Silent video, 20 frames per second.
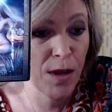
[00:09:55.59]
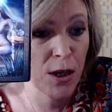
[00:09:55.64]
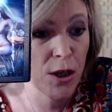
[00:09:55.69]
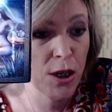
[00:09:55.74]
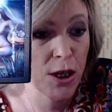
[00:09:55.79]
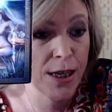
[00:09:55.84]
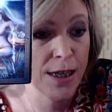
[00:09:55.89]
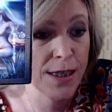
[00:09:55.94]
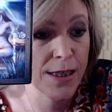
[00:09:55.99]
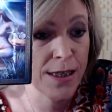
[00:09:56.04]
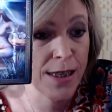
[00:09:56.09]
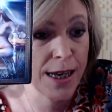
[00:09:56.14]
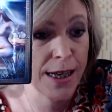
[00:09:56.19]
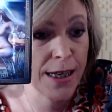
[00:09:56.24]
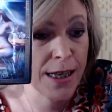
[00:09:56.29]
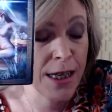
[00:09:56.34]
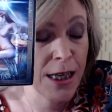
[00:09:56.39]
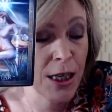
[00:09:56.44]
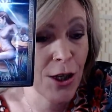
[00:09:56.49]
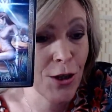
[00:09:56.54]
And you can
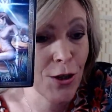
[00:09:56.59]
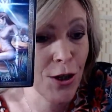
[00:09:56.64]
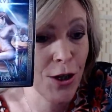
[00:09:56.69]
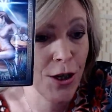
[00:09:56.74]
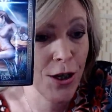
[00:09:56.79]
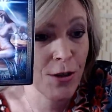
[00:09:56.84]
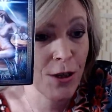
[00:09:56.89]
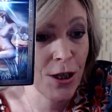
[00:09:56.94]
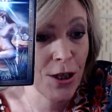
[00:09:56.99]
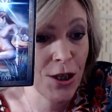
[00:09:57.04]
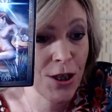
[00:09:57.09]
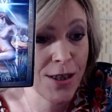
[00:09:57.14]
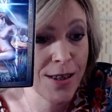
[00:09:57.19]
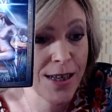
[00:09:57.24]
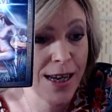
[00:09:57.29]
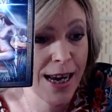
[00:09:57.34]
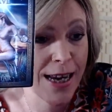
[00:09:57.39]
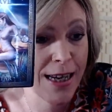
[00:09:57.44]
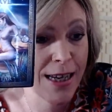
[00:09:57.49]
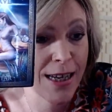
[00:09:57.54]
see, you know, she's
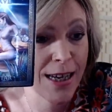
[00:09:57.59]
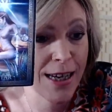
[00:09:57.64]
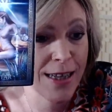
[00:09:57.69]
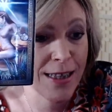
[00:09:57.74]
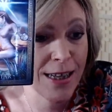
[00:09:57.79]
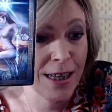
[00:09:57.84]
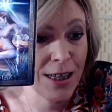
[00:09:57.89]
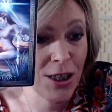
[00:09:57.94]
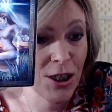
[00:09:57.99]
naked,